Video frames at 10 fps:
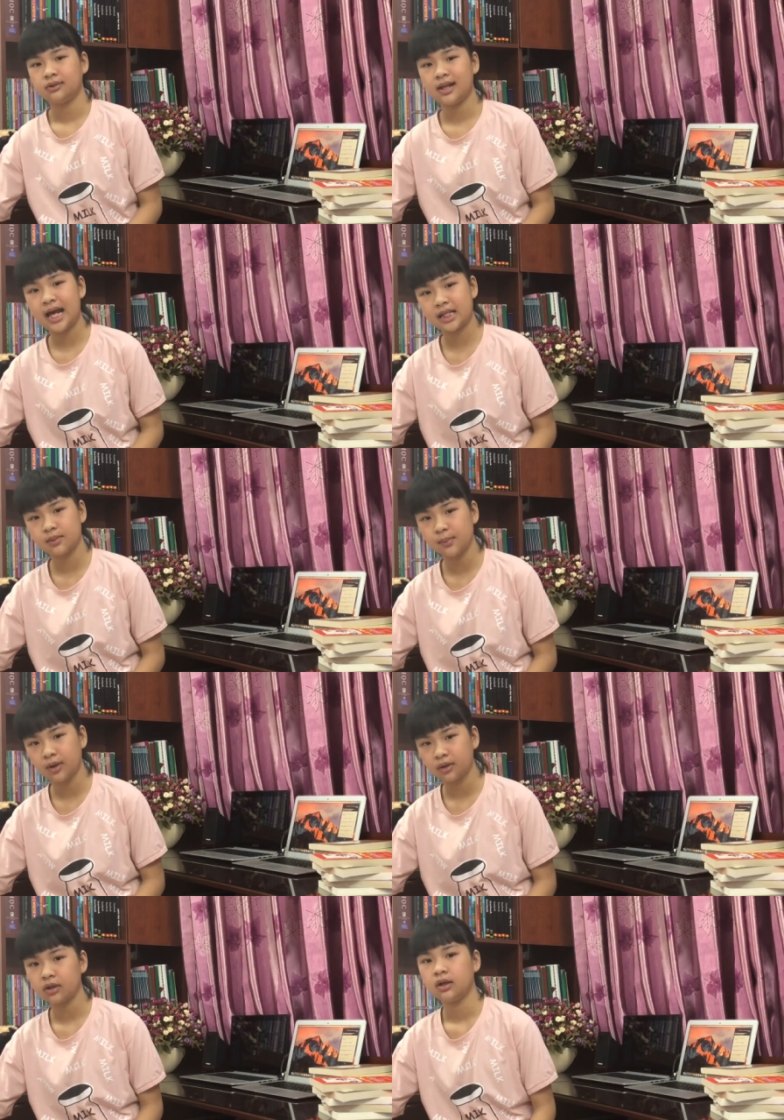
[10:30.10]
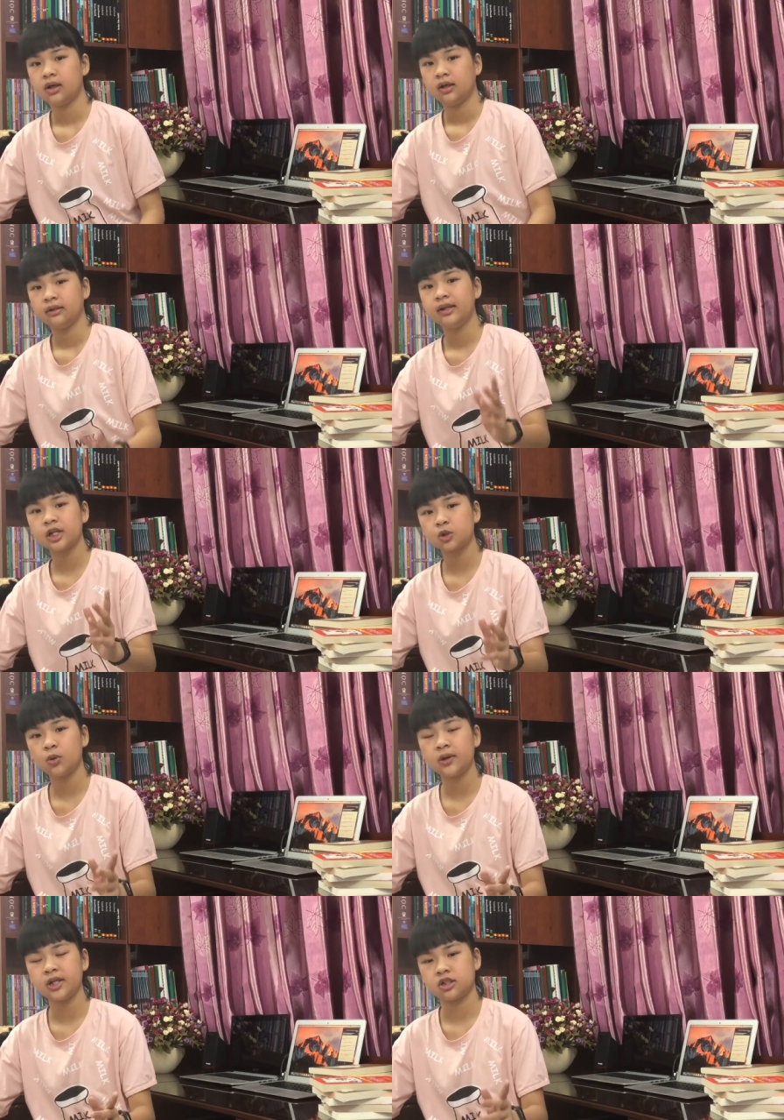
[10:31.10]
last book. This
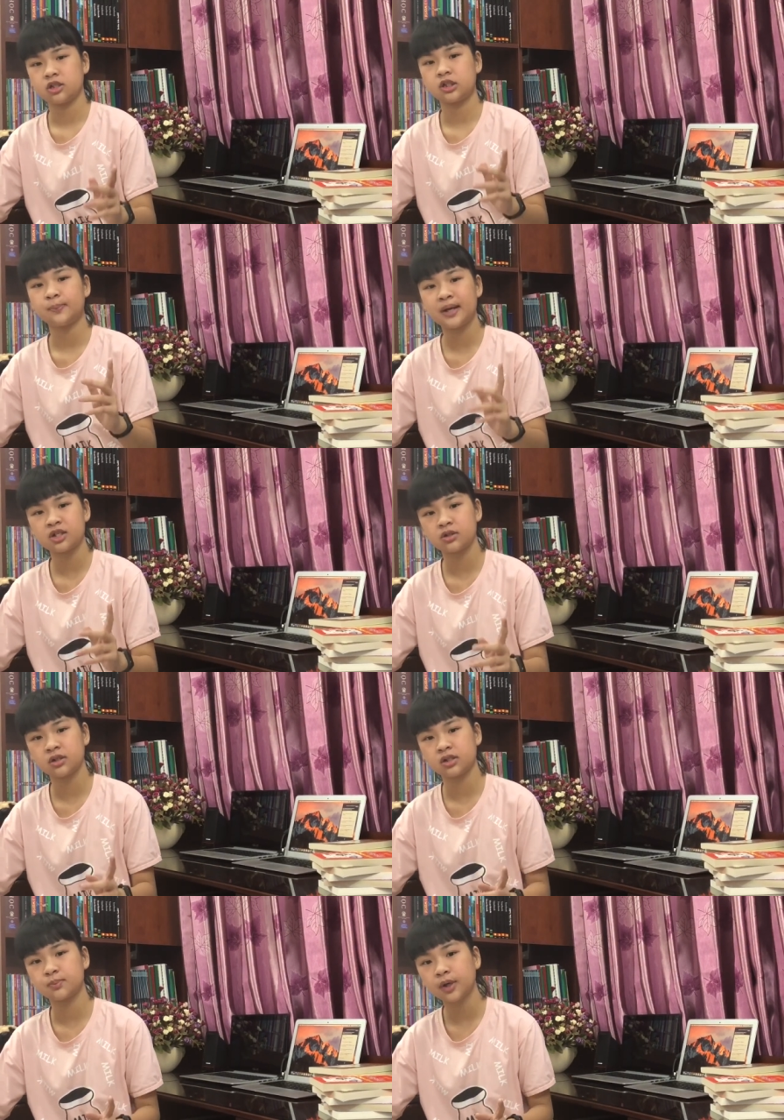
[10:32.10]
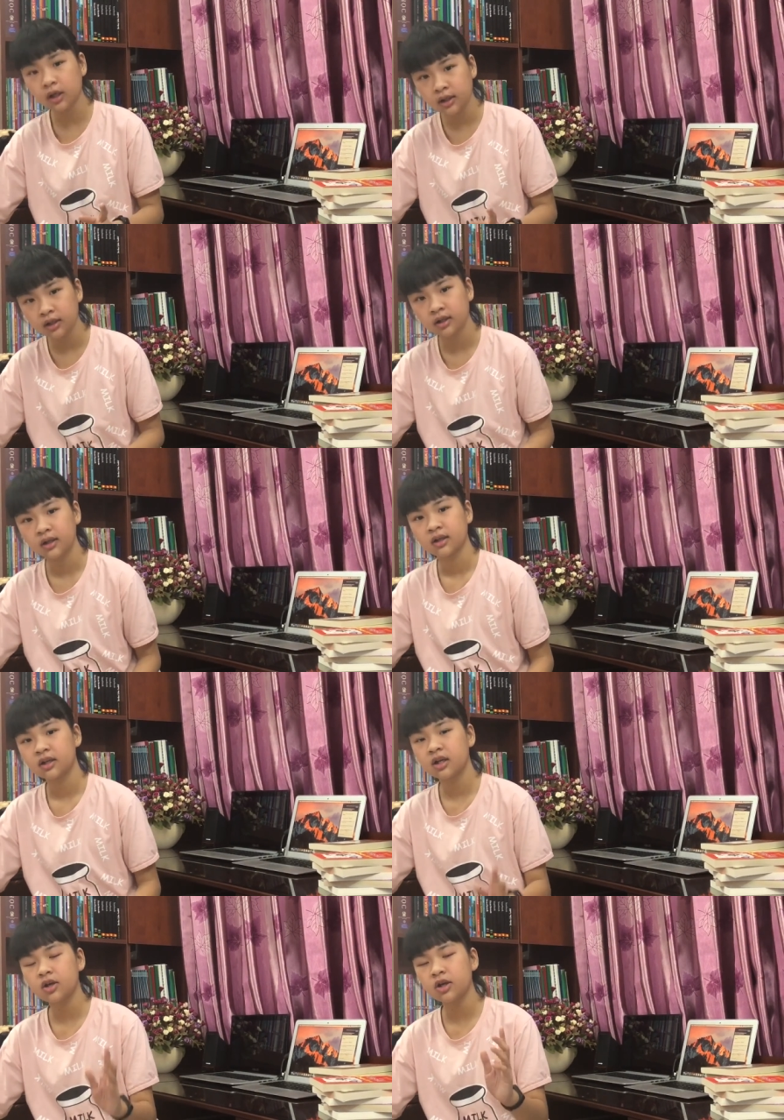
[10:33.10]
one is a specialist book.
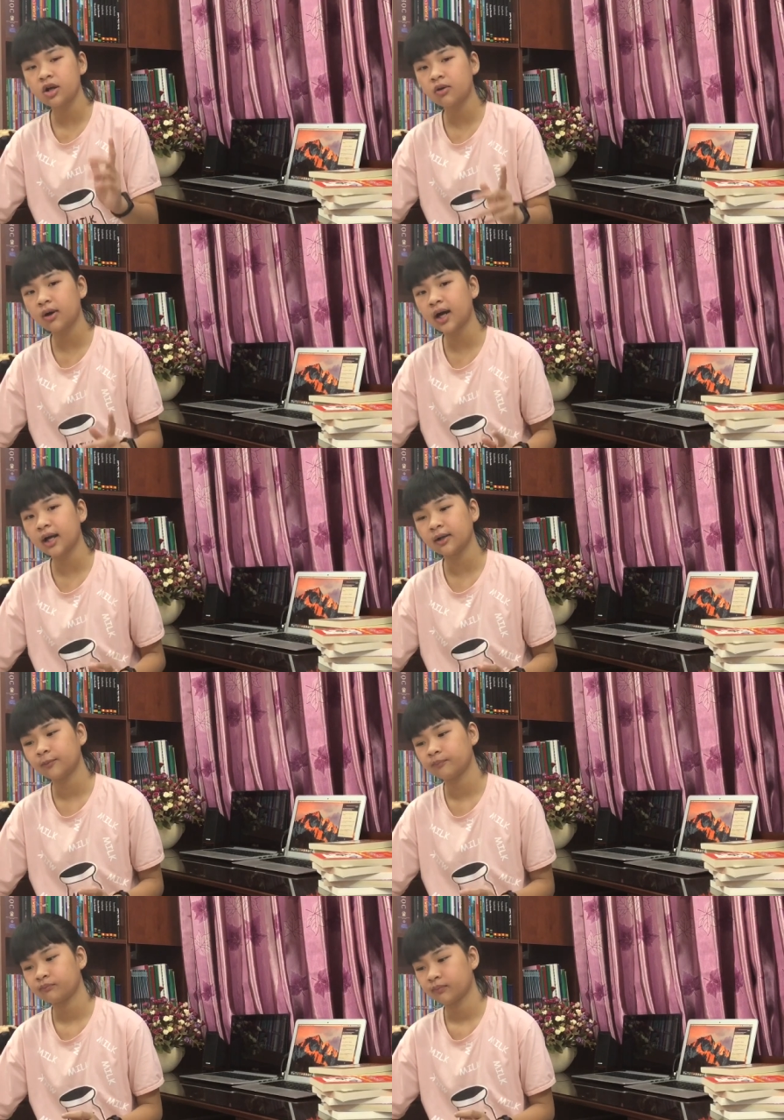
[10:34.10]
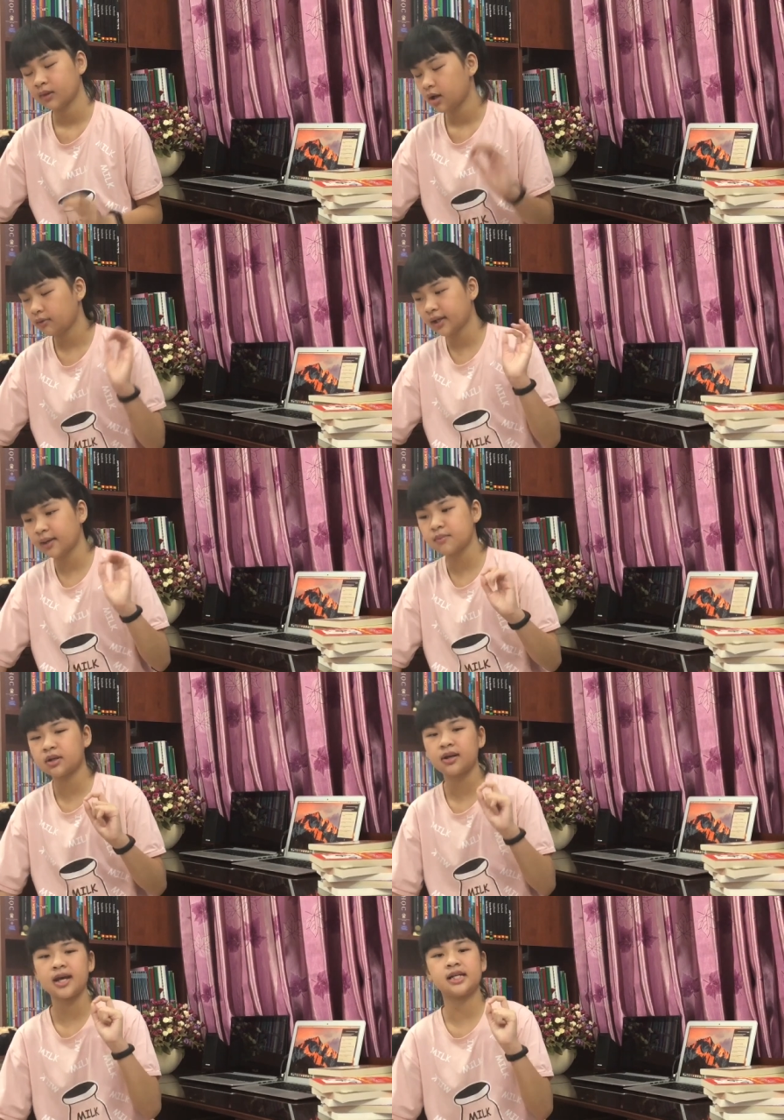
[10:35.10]
You, do you know why? Okay, I'm
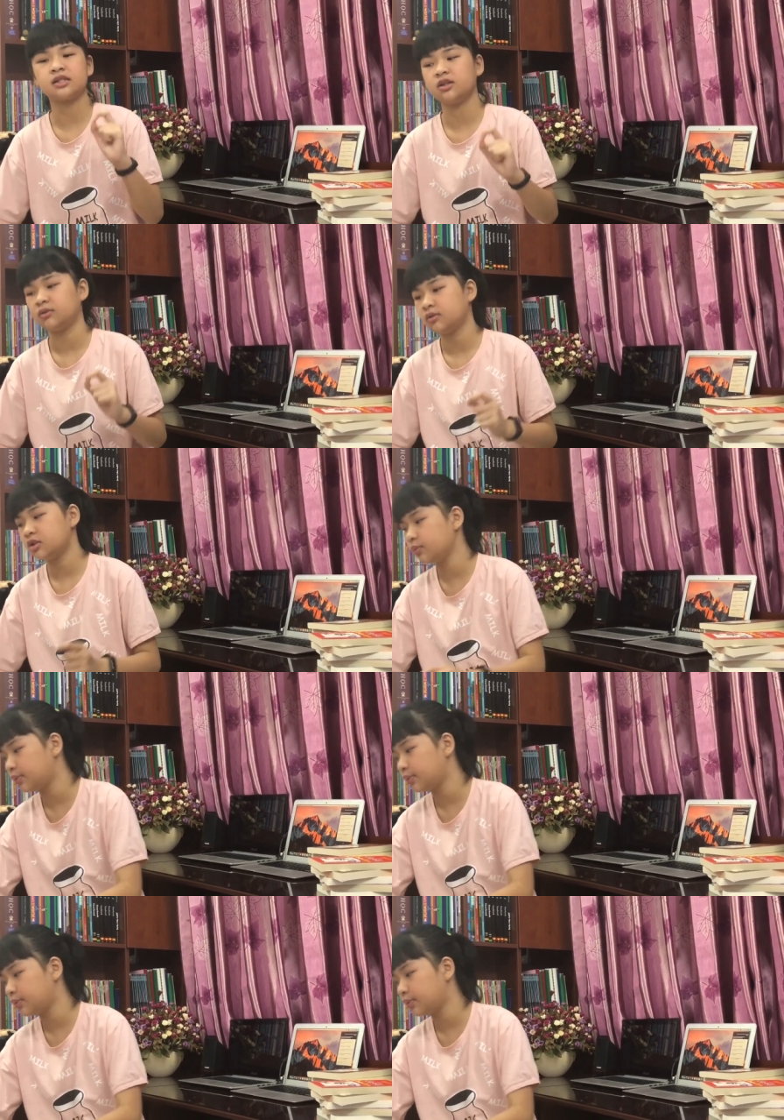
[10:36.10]
not gonna ask you. Too